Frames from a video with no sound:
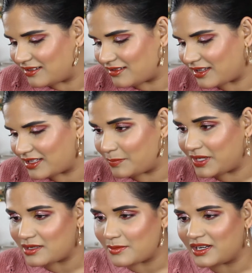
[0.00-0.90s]
look like the
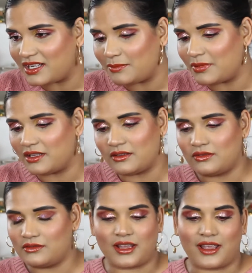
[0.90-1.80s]
Pita Bunny, but
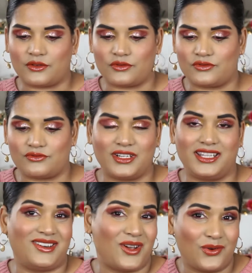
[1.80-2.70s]
I don't
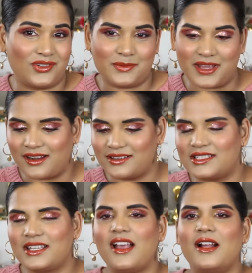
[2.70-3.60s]
really know, to be
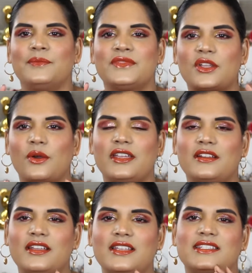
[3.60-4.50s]
honest. So here
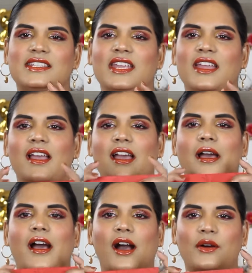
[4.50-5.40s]
is the
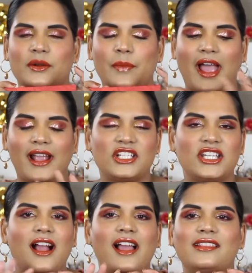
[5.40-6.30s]
outer
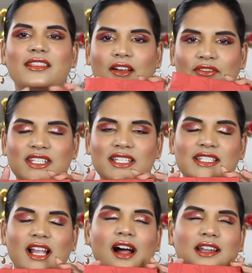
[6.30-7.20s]
packaging. I love
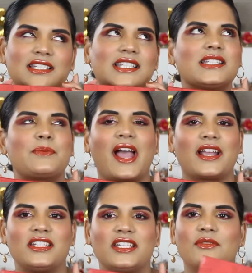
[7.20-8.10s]
this. Honestly, this
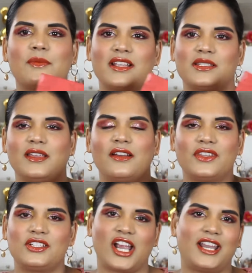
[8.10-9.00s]
packaging reminds me of
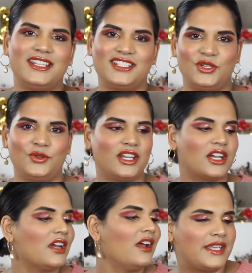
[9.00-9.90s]
the Chinese New
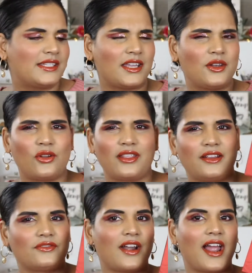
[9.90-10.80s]
Year, because I know like
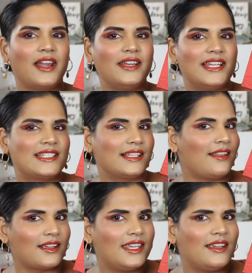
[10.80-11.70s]
red is a
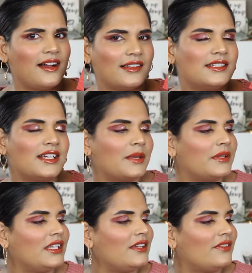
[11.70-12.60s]
lucky color, I
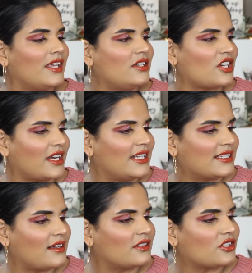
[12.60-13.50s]
believe, in Chinese
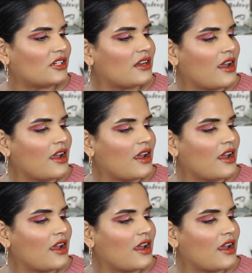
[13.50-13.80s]
culture.